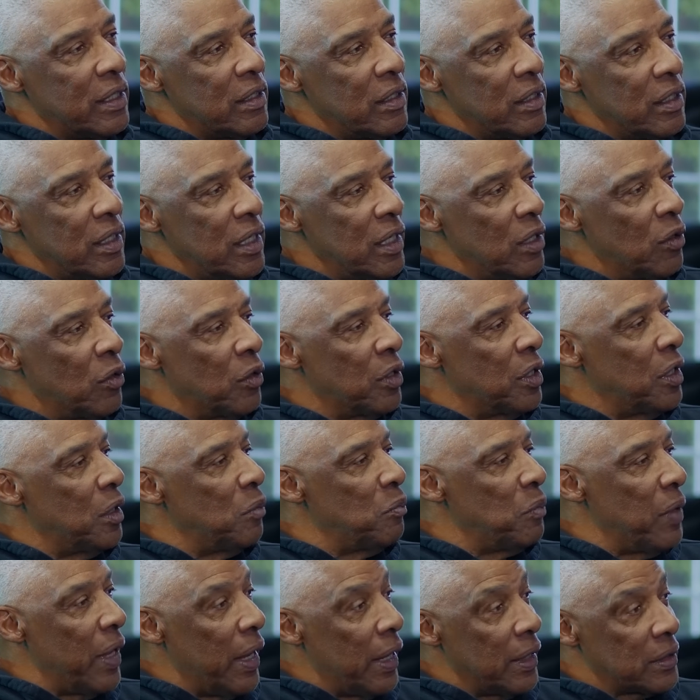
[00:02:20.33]
the era
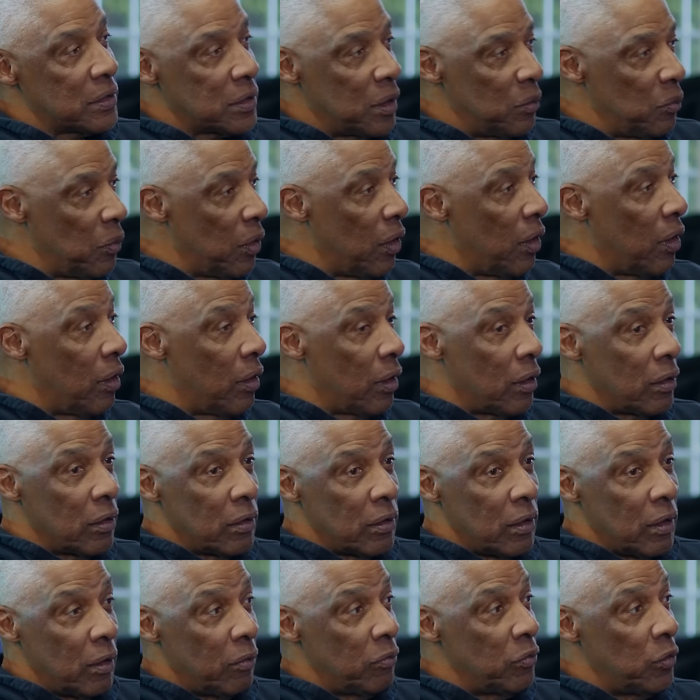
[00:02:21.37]
in basketball
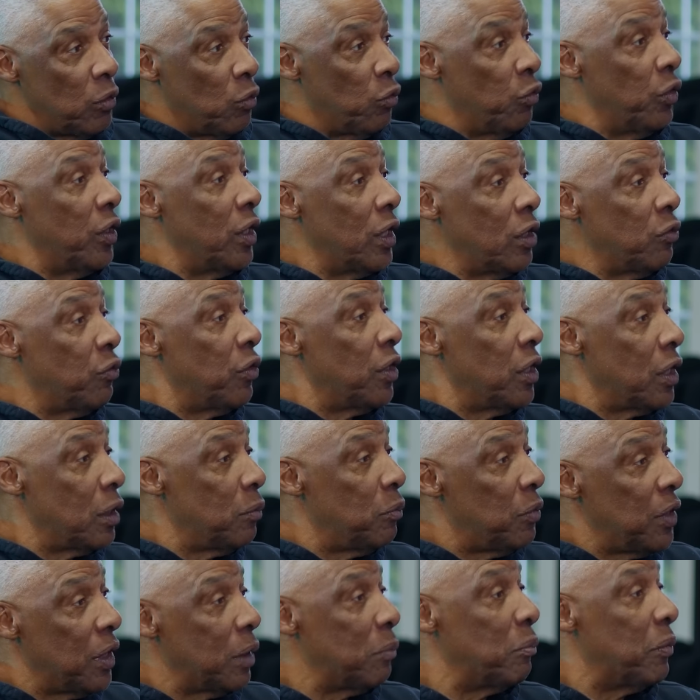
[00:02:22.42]
of the really really
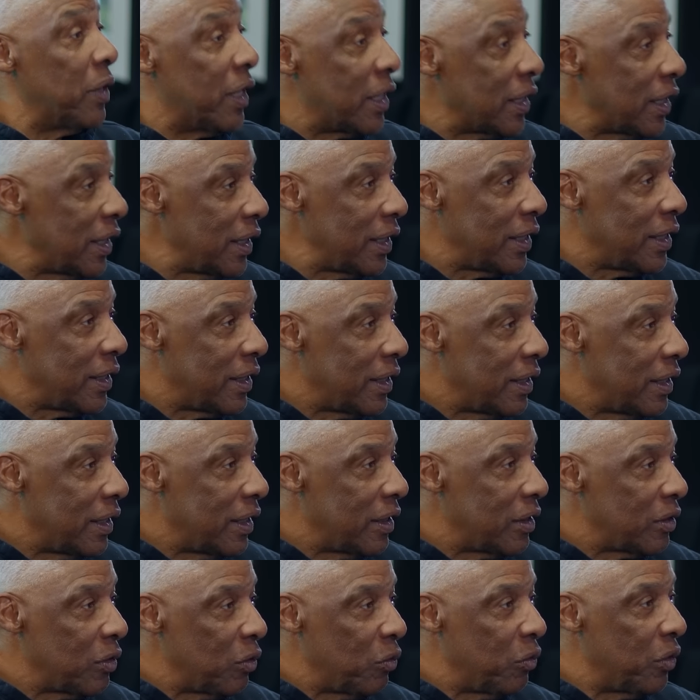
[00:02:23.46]
big money,
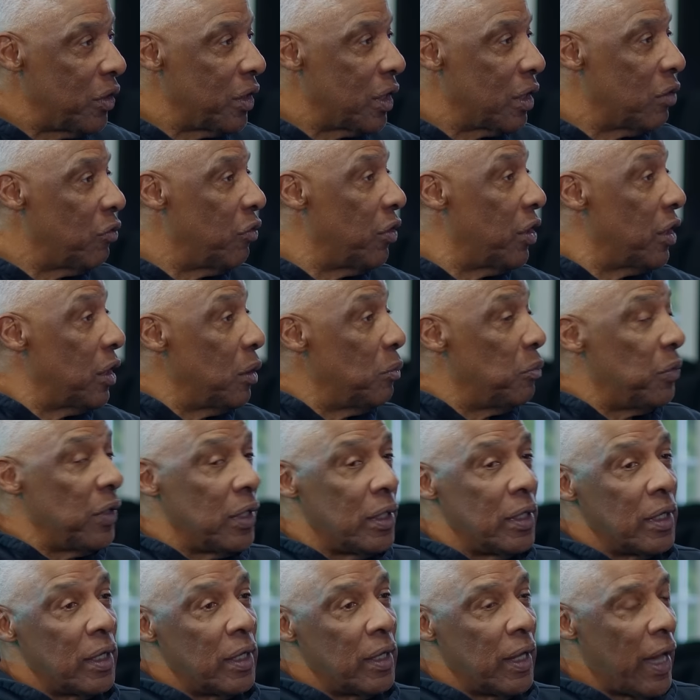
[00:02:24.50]
mm-hmm. really really
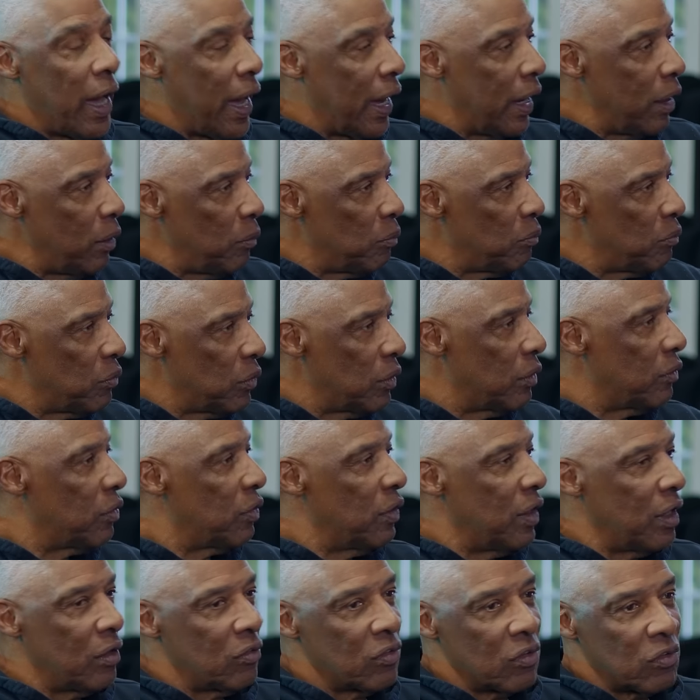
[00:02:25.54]
big hype, the
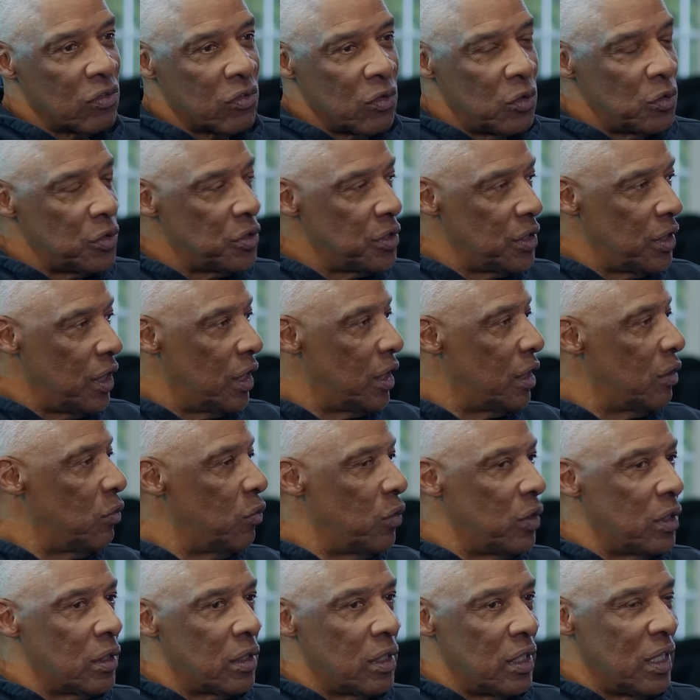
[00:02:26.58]
things associated
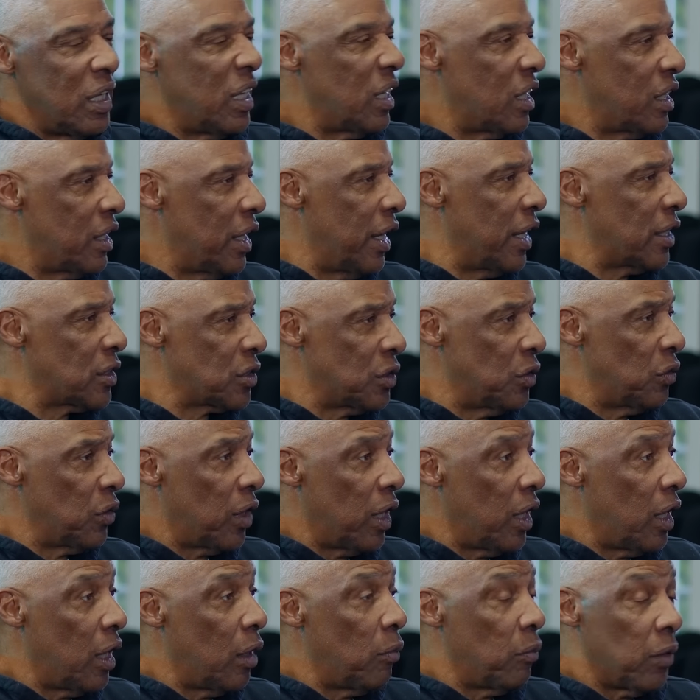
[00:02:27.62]
with the international
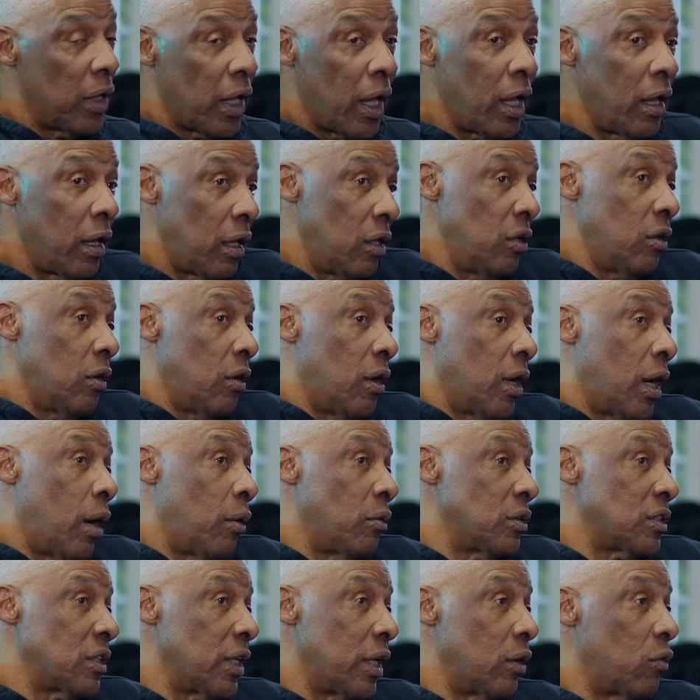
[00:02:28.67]
game, and I you know I
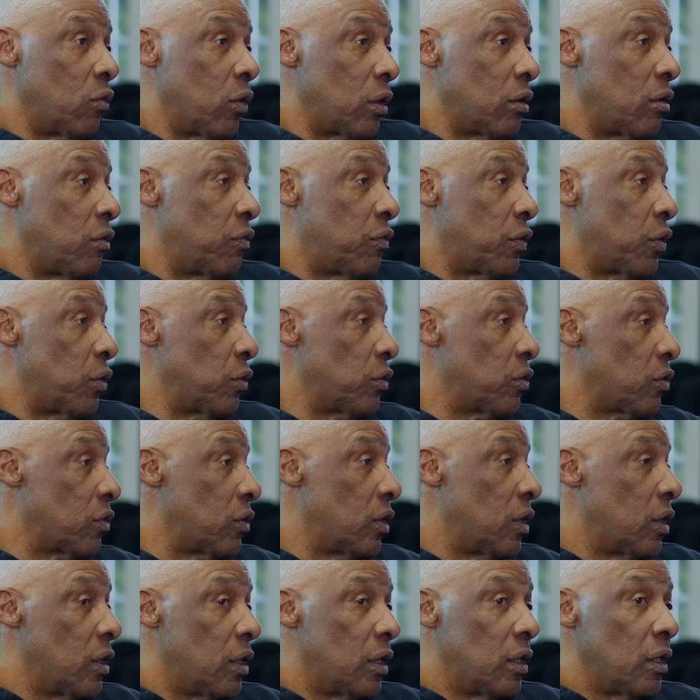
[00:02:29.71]
was like one of the first
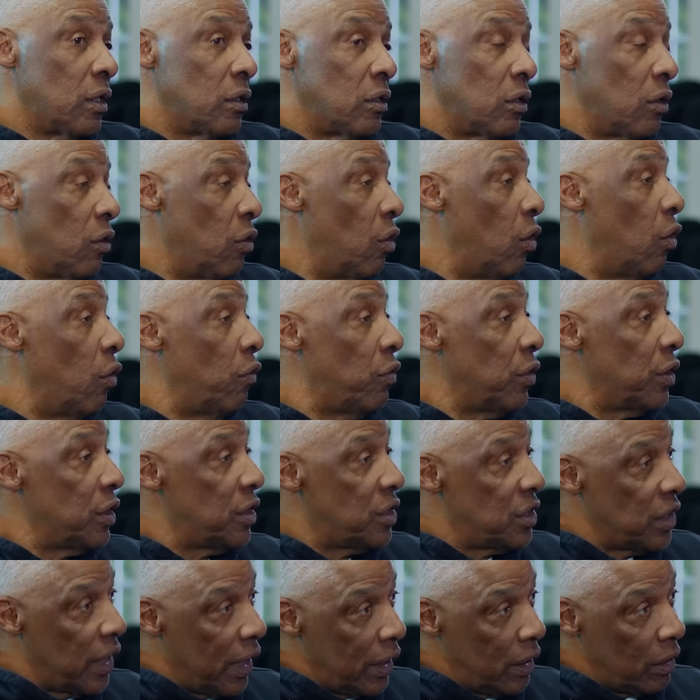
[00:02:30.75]
to go over to
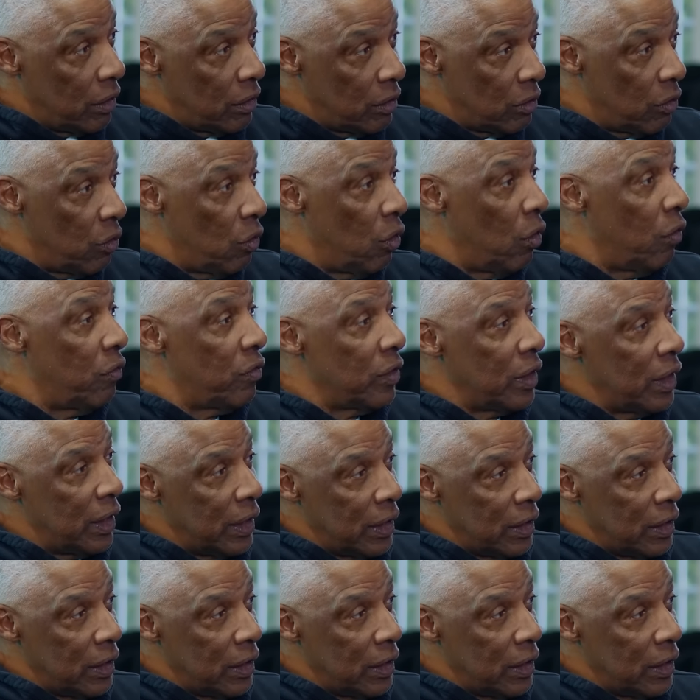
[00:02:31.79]
China, go over to